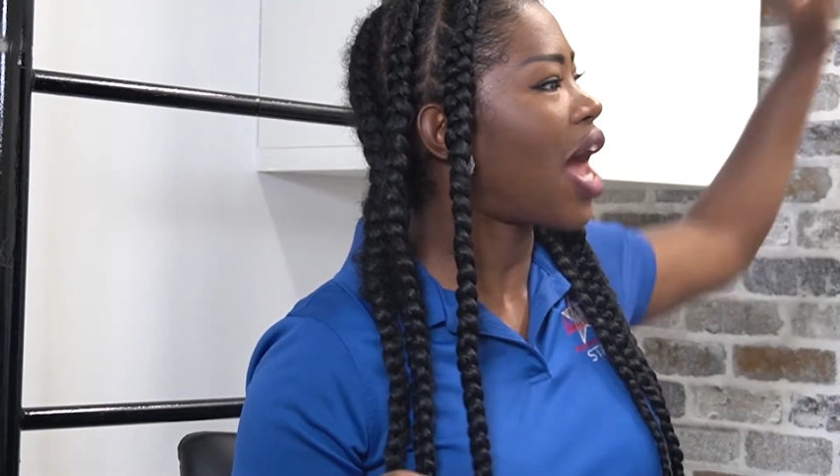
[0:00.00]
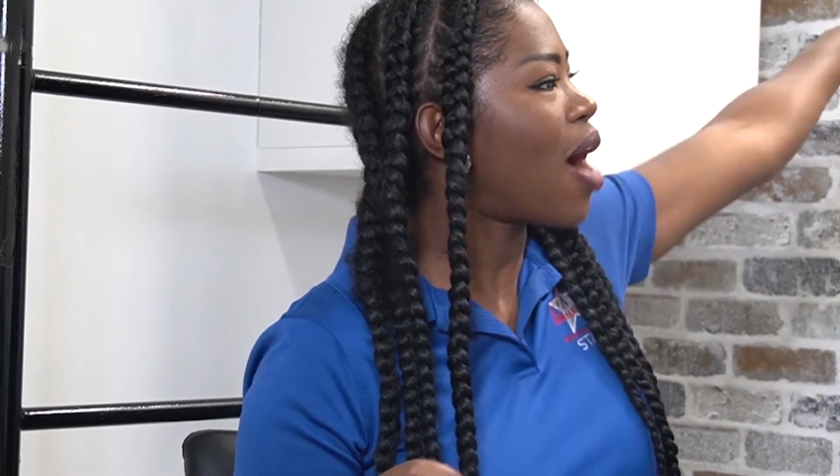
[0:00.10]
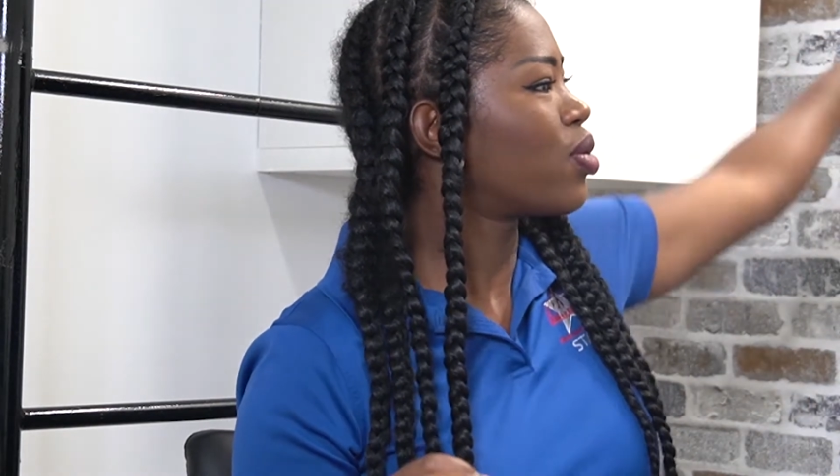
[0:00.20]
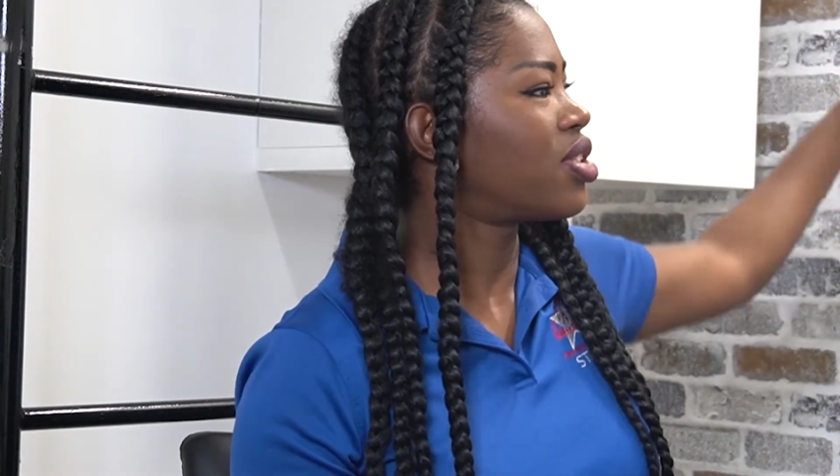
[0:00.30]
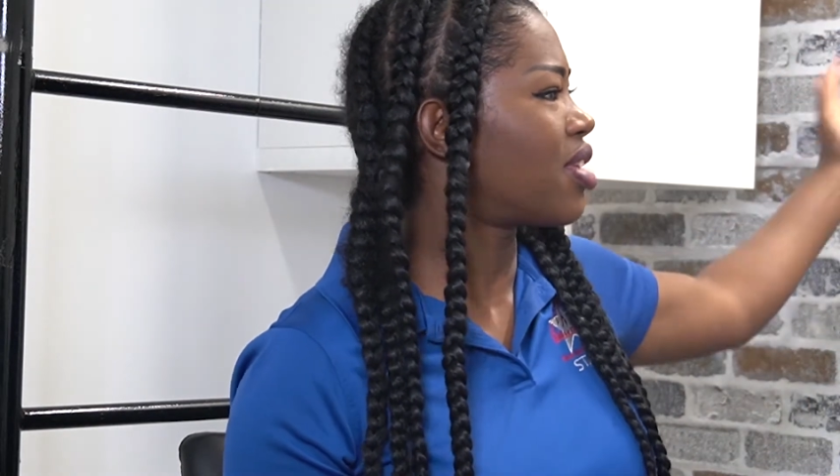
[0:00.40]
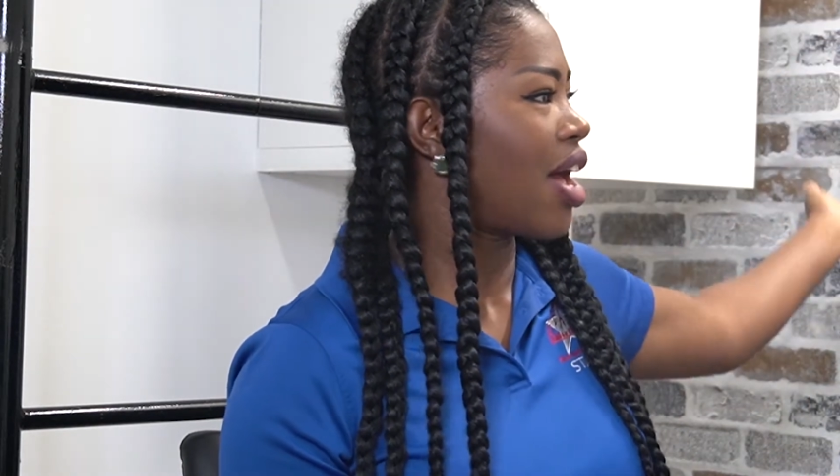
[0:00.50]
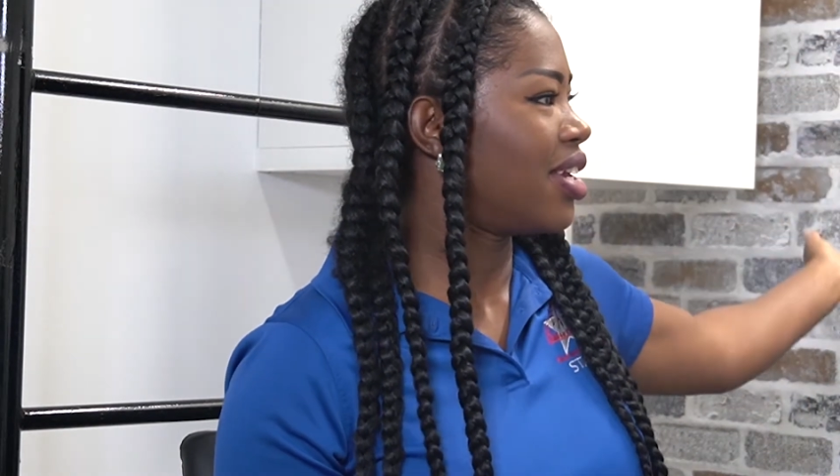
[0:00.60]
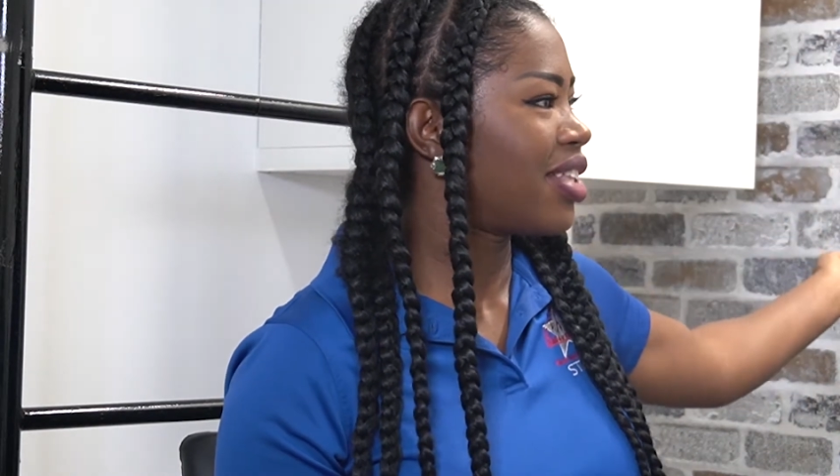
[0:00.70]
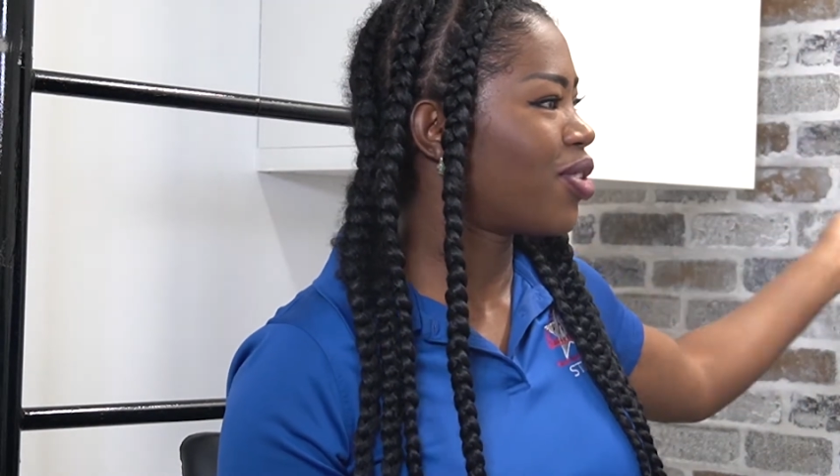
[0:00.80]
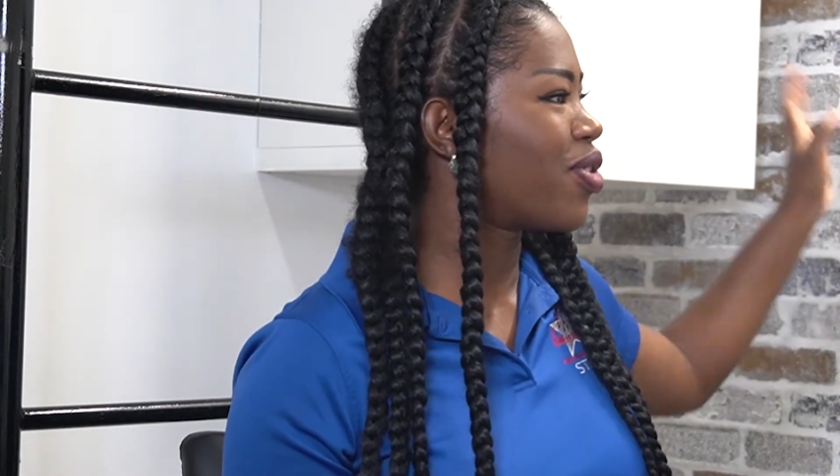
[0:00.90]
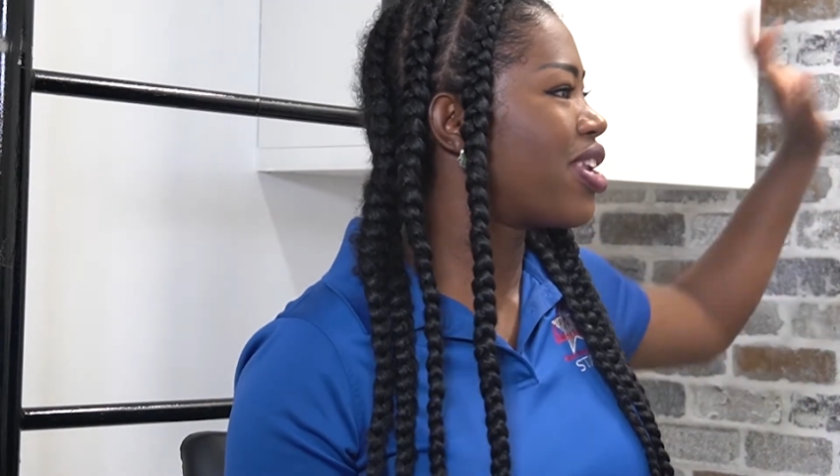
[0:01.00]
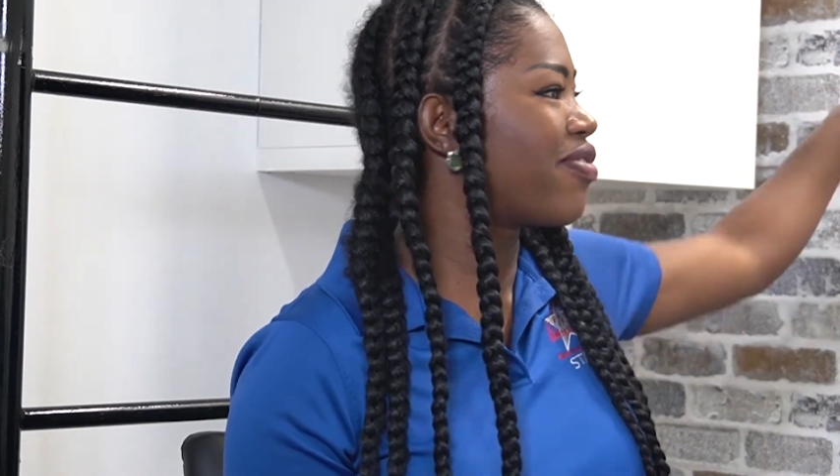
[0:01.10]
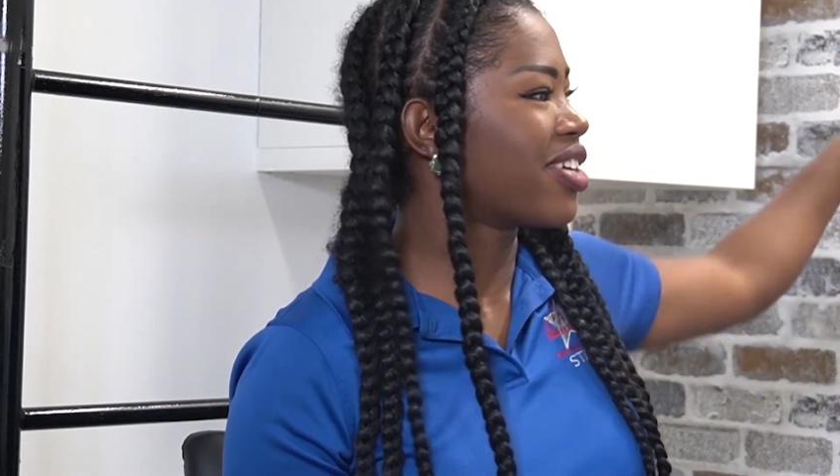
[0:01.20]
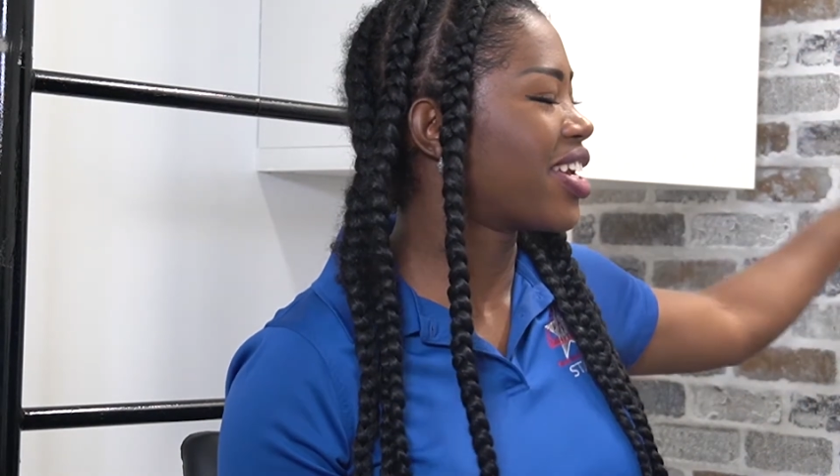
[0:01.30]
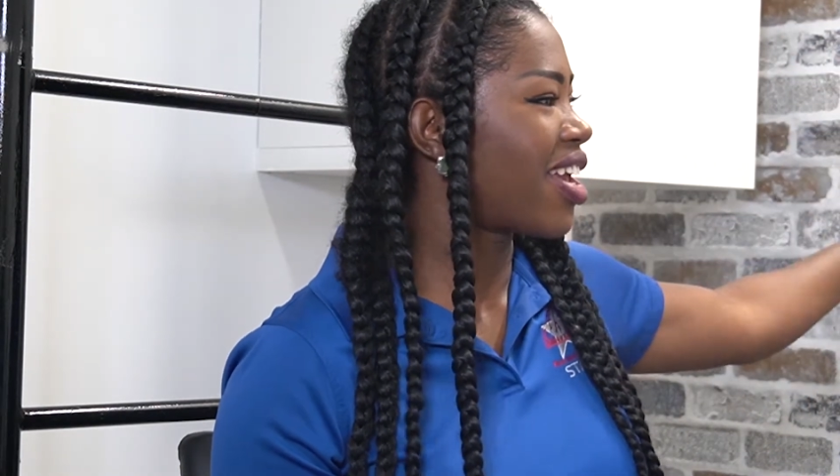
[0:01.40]
It outside, they don't
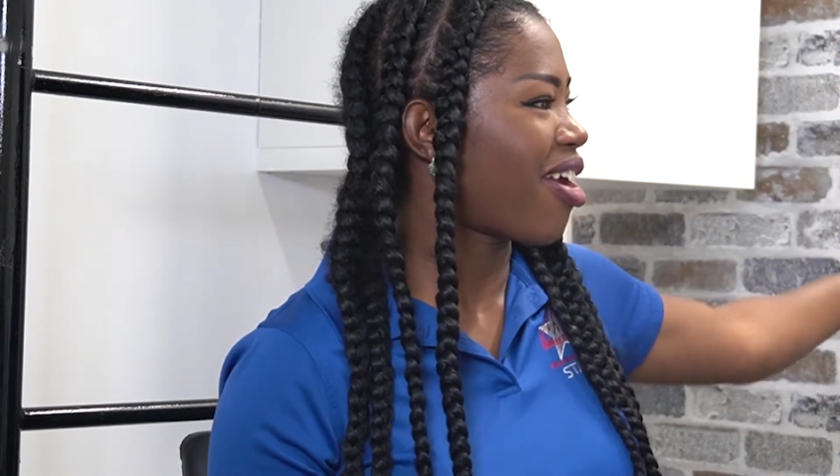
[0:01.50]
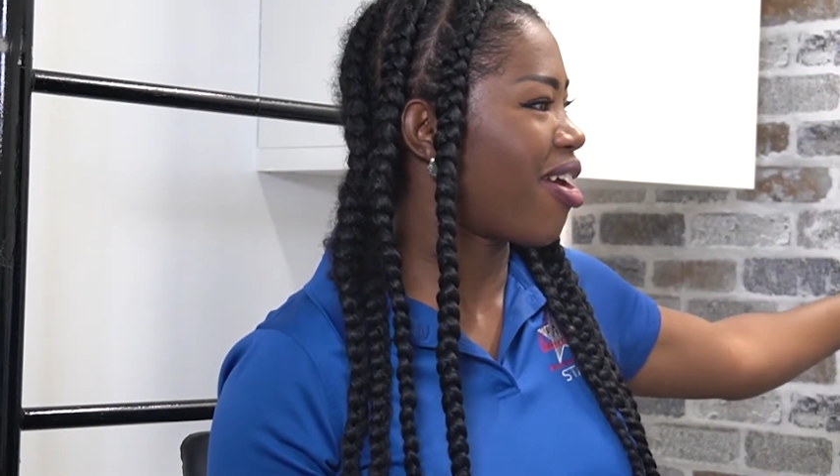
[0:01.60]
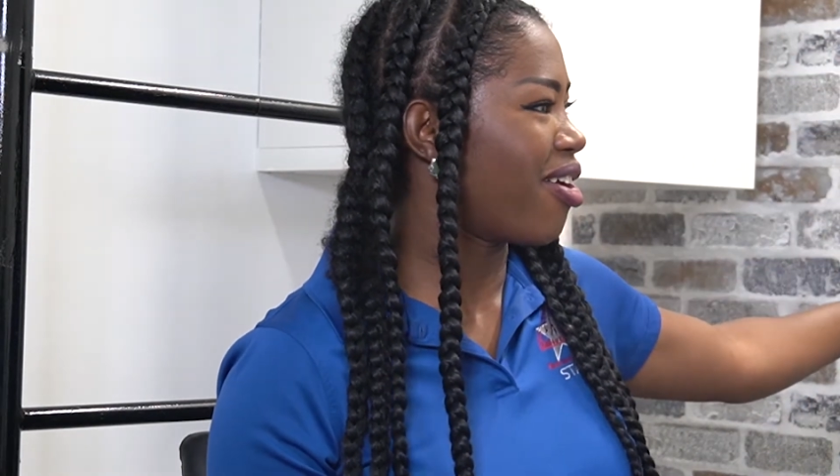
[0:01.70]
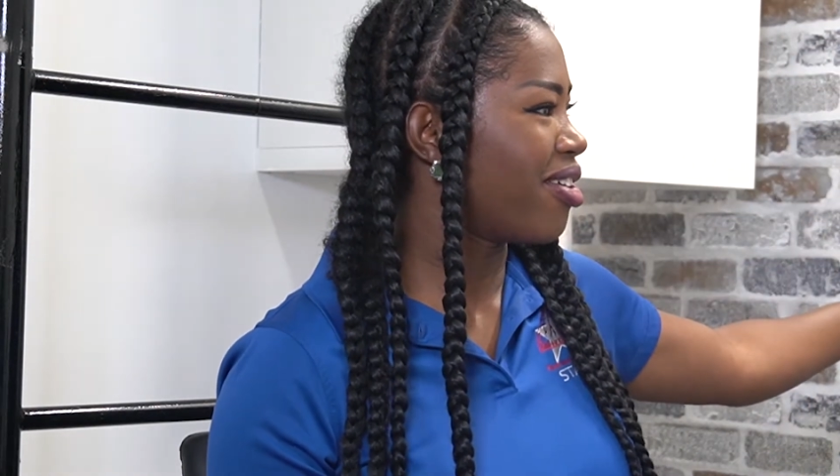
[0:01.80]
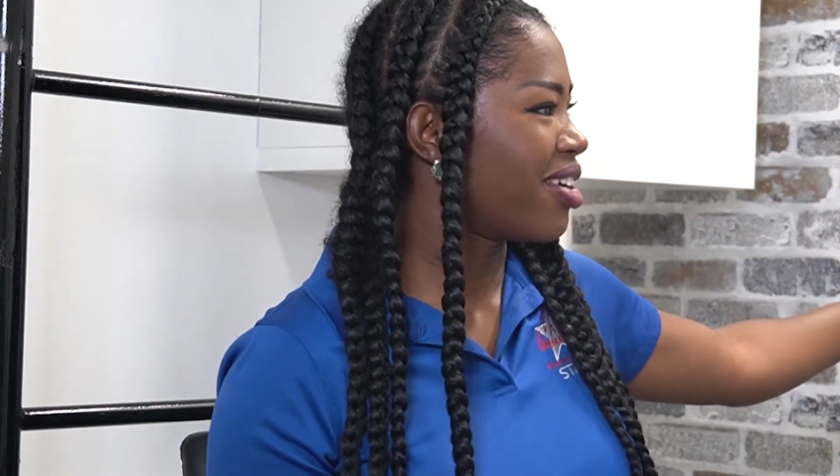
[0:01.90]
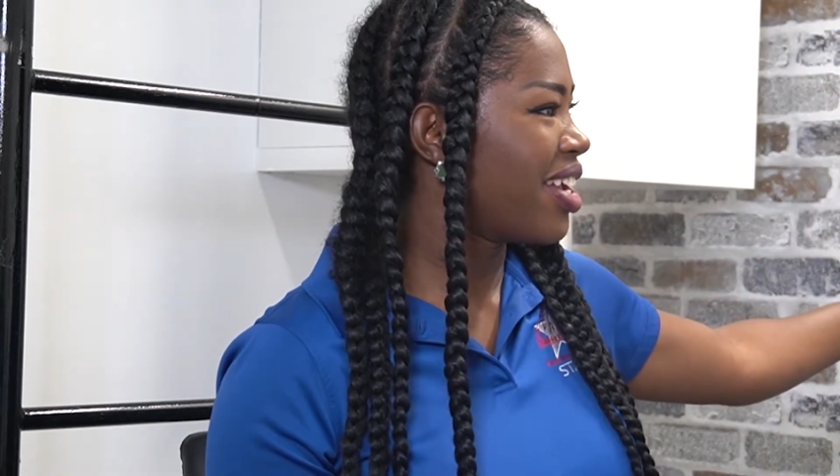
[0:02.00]
even care,